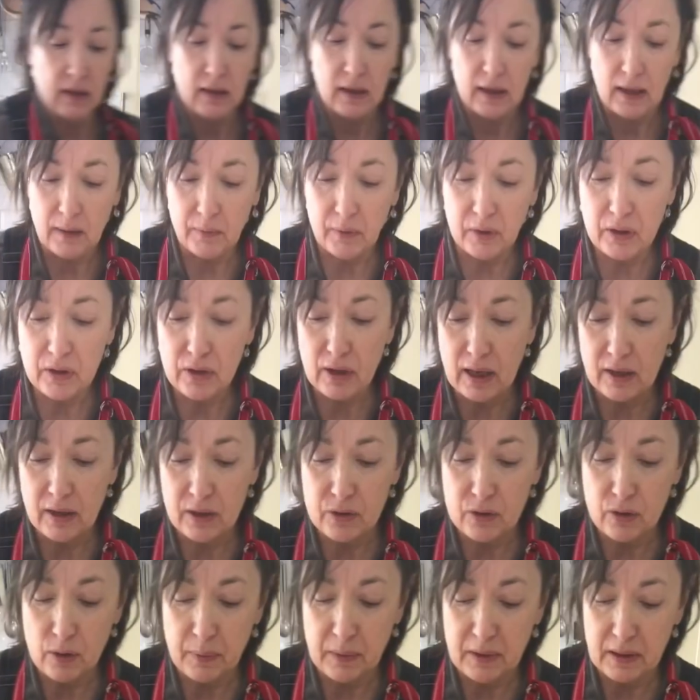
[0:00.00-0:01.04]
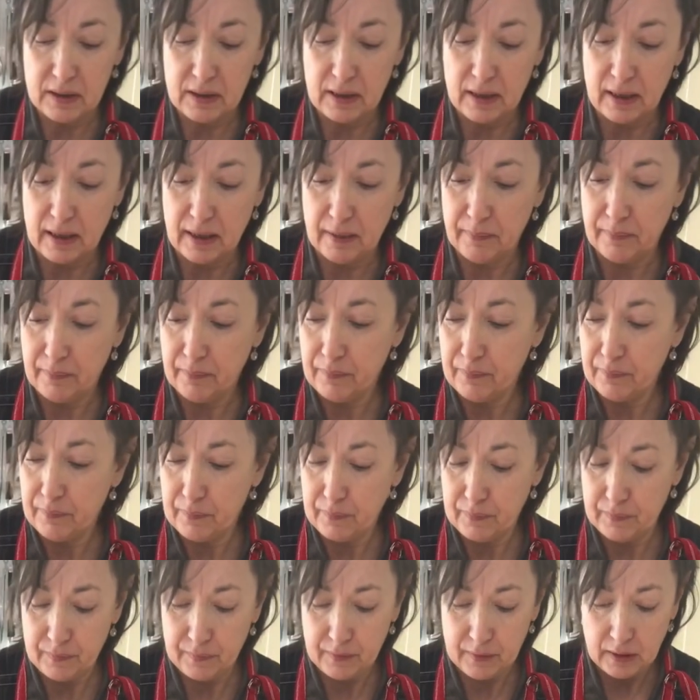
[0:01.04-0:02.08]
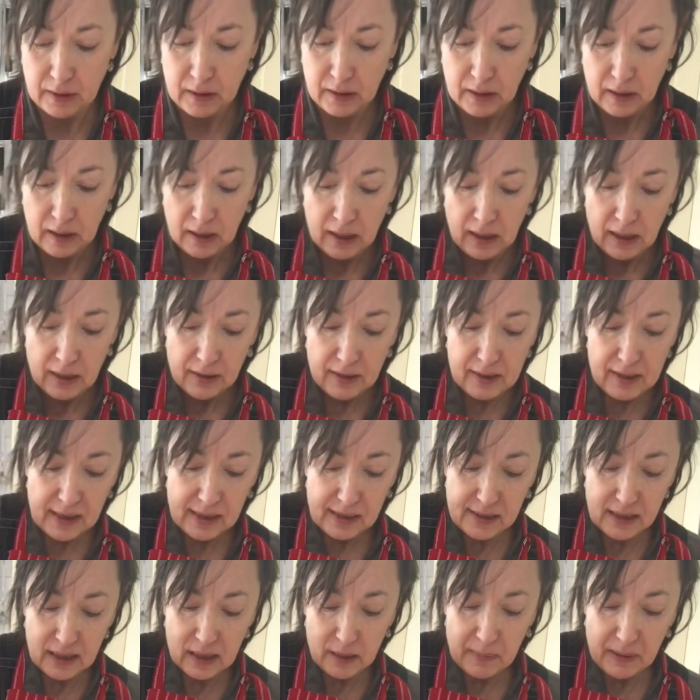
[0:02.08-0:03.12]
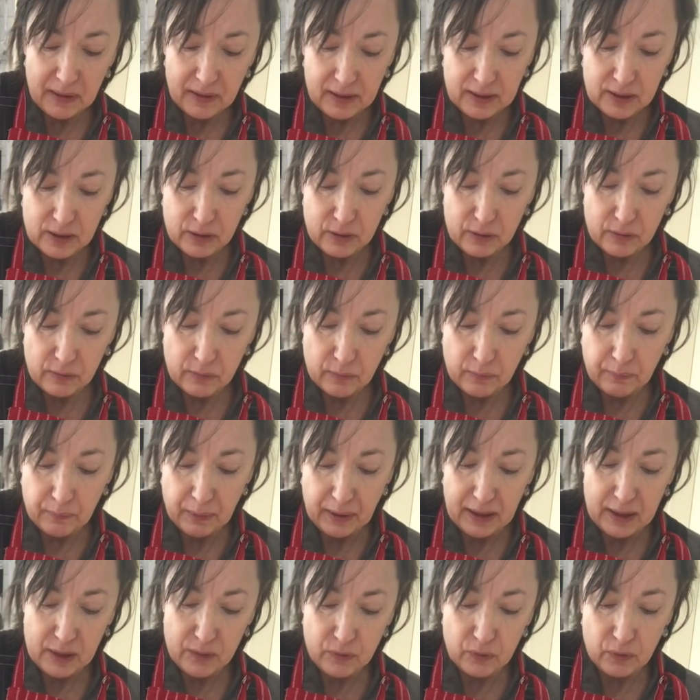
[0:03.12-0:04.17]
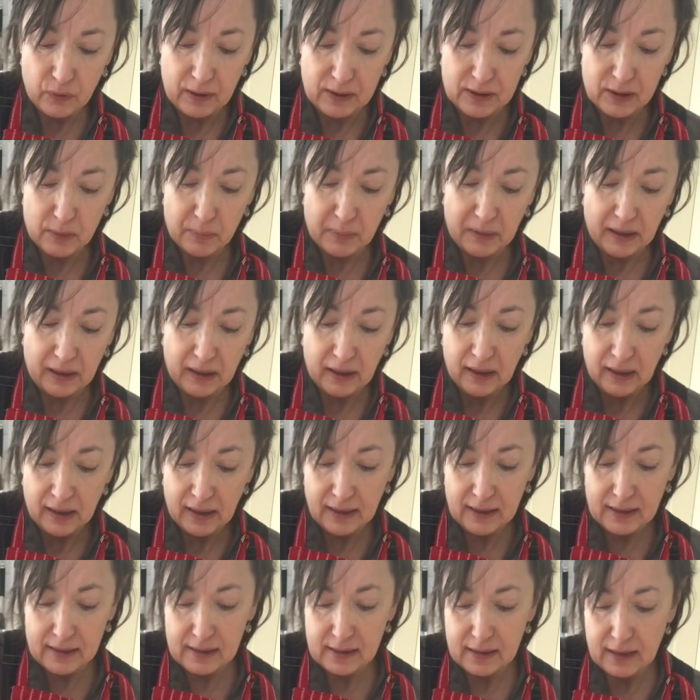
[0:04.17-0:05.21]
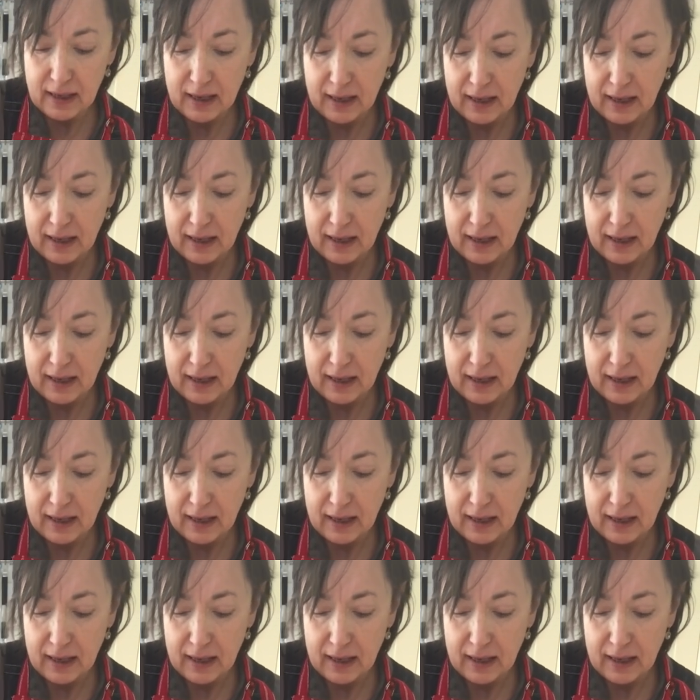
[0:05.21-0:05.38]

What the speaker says: I'm going to add a drop at a time. The nice thing about this pastry recipe is